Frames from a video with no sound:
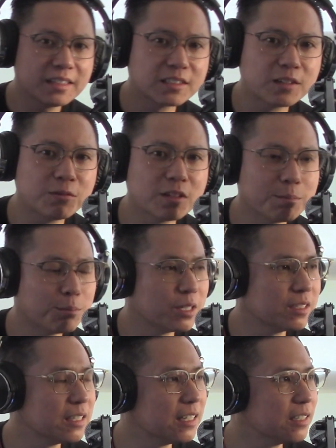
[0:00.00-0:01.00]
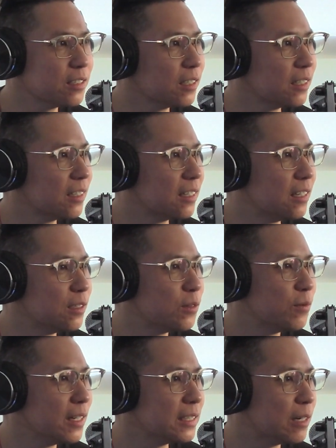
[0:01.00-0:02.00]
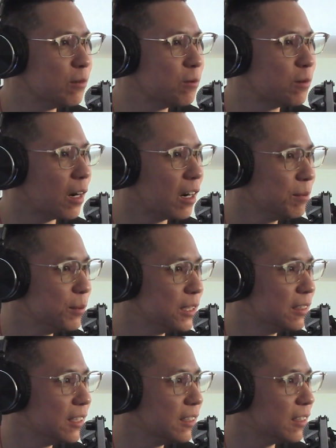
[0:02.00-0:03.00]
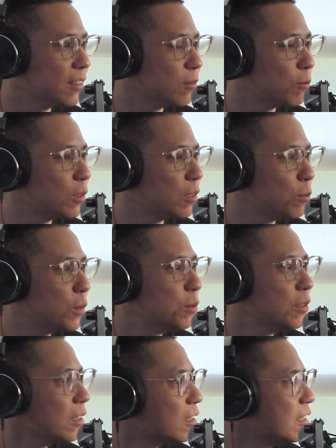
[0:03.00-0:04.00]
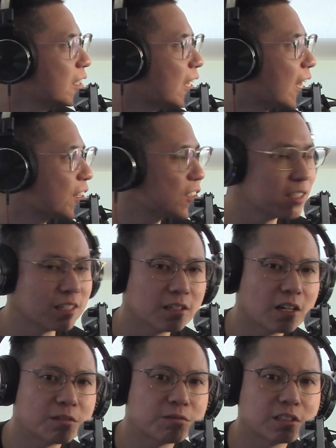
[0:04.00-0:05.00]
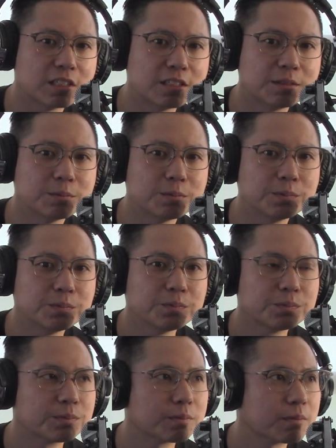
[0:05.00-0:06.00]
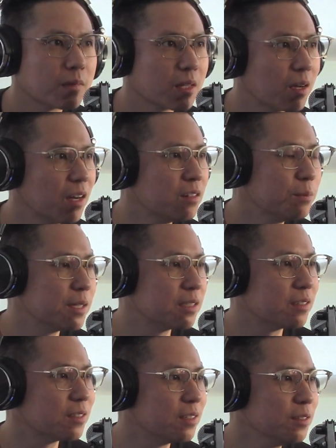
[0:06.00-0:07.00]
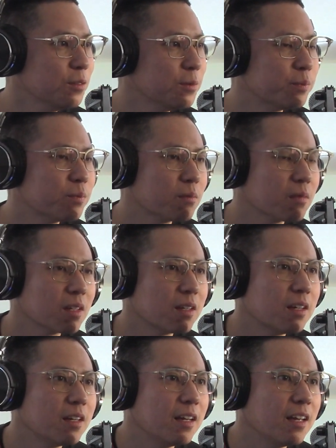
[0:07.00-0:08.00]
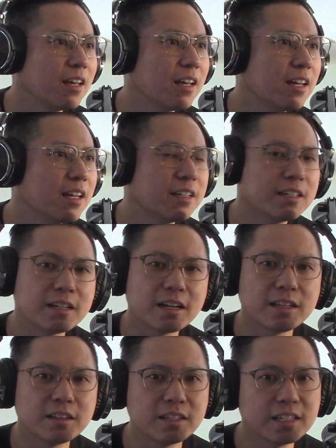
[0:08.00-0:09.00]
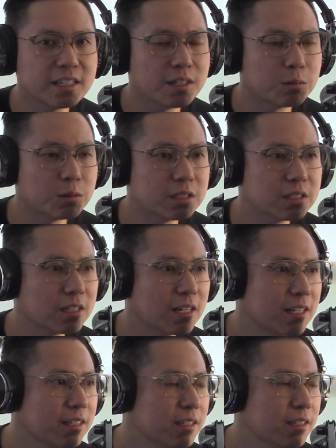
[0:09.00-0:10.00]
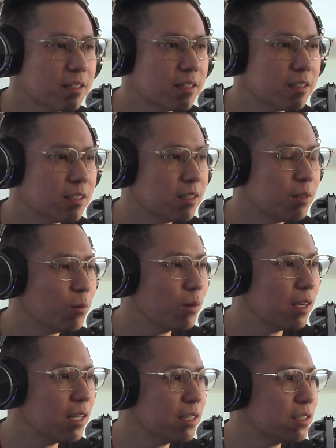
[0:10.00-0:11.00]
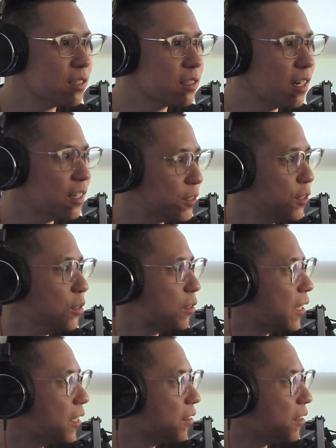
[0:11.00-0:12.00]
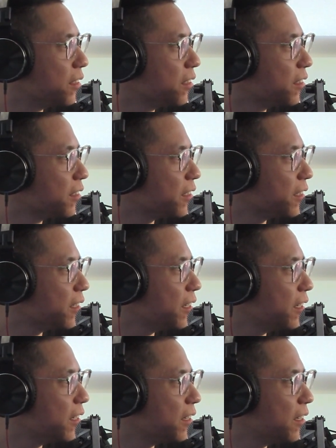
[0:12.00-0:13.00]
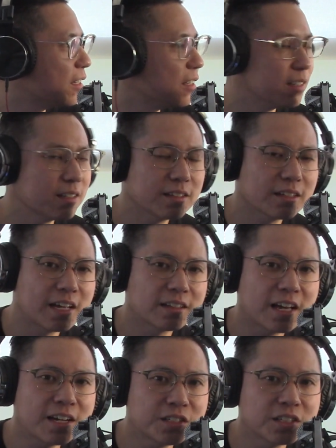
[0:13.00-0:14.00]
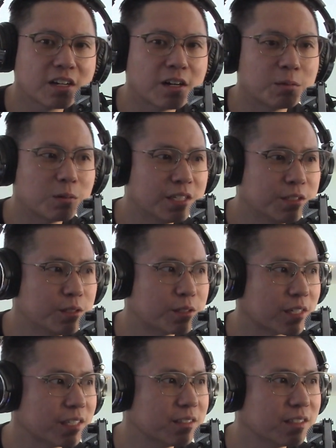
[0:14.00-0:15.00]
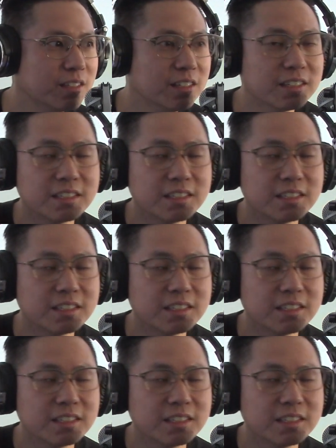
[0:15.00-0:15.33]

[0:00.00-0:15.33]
it's good for the business, good to vent out for our business, and we were learning actually a lot from other businesses, and I think it was like it just got too crazy. Last year got way too crazy.